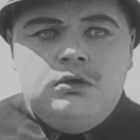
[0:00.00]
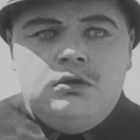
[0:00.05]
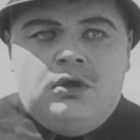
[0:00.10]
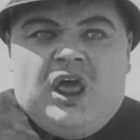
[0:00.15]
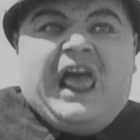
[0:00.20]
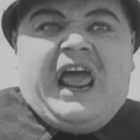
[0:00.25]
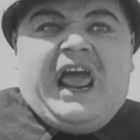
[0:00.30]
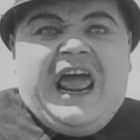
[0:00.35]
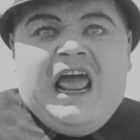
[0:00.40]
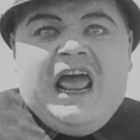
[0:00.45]

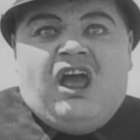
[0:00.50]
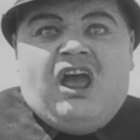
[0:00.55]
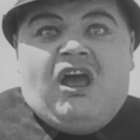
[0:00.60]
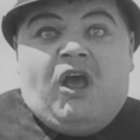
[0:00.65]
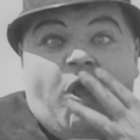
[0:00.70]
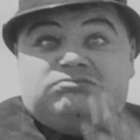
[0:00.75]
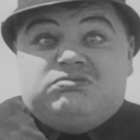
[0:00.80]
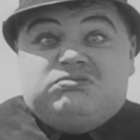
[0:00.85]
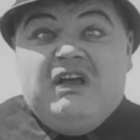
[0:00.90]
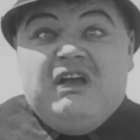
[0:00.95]
He tried
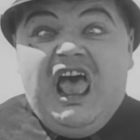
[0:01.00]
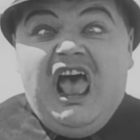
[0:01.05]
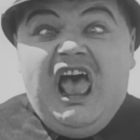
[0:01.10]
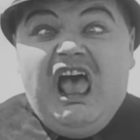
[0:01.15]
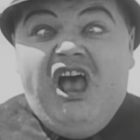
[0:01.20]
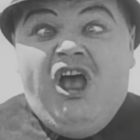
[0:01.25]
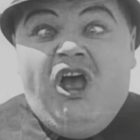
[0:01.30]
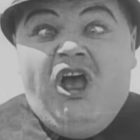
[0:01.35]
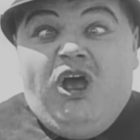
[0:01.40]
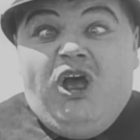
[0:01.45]
coming
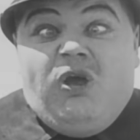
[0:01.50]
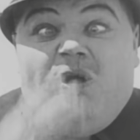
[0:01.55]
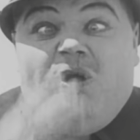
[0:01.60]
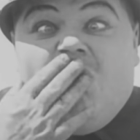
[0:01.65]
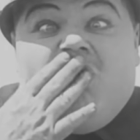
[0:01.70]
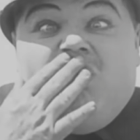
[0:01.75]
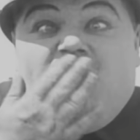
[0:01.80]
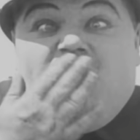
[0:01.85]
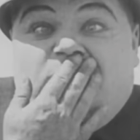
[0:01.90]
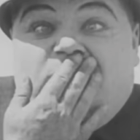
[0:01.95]
back,
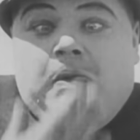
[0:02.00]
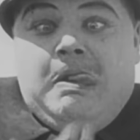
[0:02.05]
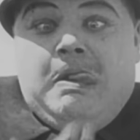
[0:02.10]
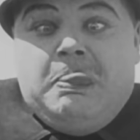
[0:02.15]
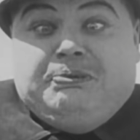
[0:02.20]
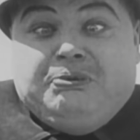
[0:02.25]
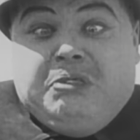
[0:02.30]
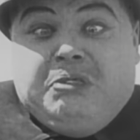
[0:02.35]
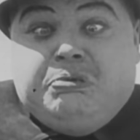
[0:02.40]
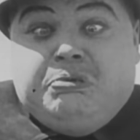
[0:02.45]
directing
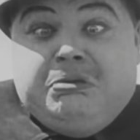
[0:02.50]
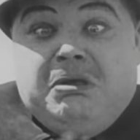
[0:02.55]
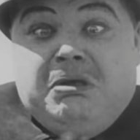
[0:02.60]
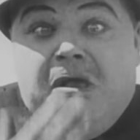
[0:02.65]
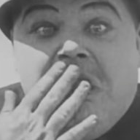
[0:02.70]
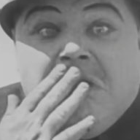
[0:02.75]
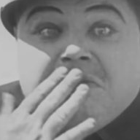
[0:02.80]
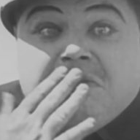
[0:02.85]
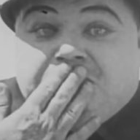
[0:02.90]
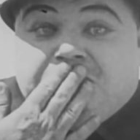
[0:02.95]
low-budget
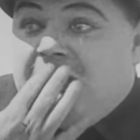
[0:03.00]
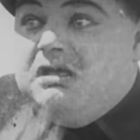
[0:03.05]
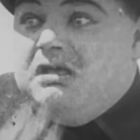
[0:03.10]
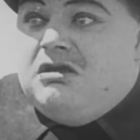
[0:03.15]
films,